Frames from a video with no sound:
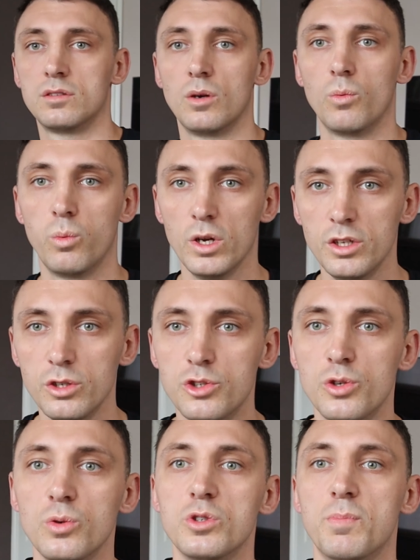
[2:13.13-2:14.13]
So when you
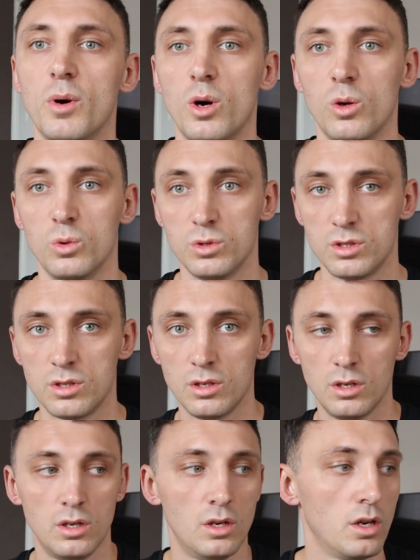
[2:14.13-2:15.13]
choose poles
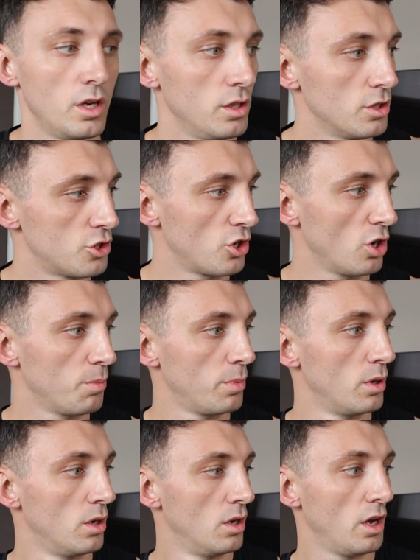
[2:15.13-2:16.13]
in the shop
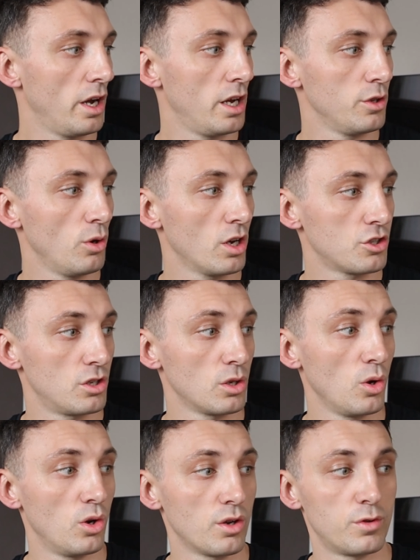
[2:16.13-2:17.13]
and you're actually
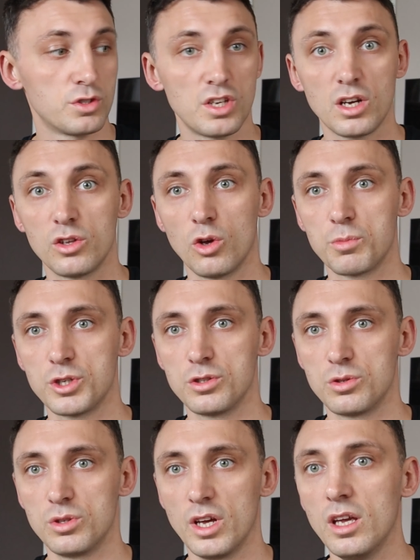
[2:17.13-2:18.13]
going for second option
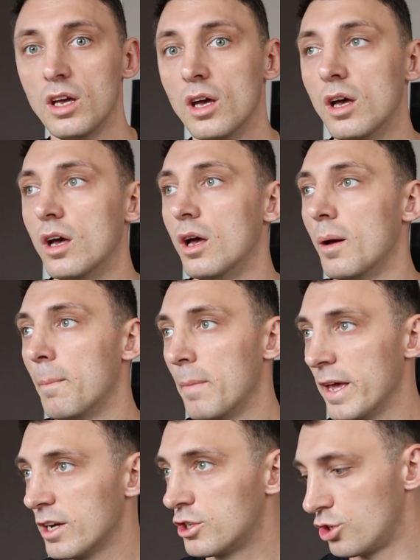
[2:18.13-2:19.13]
today,
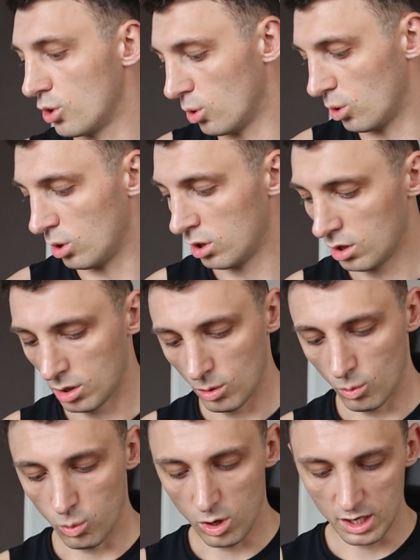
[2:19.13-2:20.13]
make sure
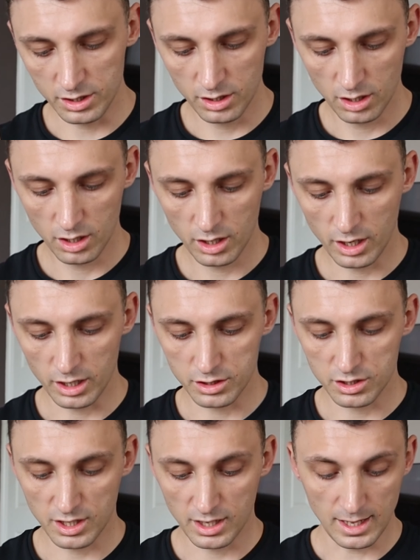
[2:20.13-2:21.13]
one can
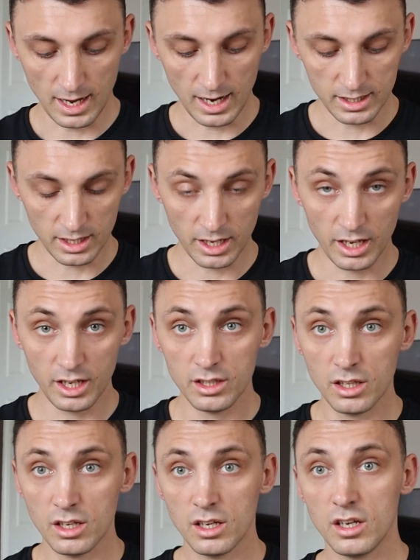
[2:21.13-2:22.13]
slide
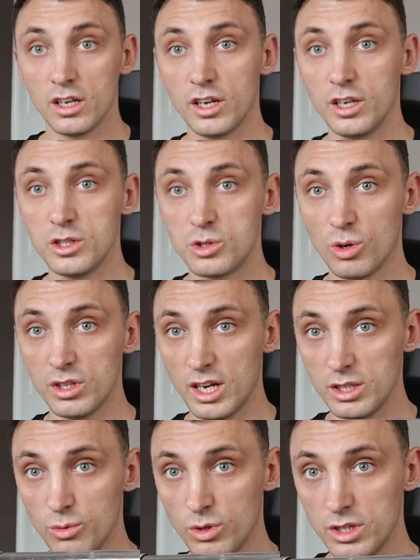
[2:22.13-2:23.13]
into
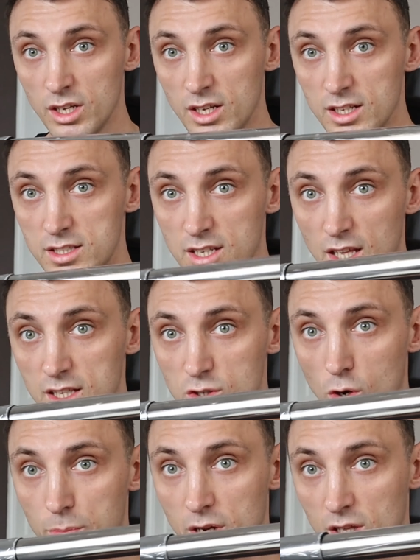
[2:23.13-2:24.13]
another one
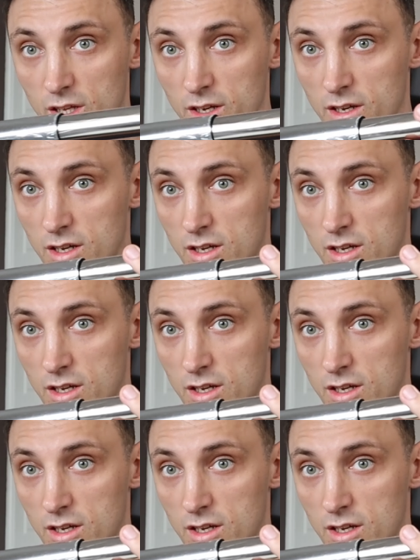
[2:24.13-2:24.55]
telescopically.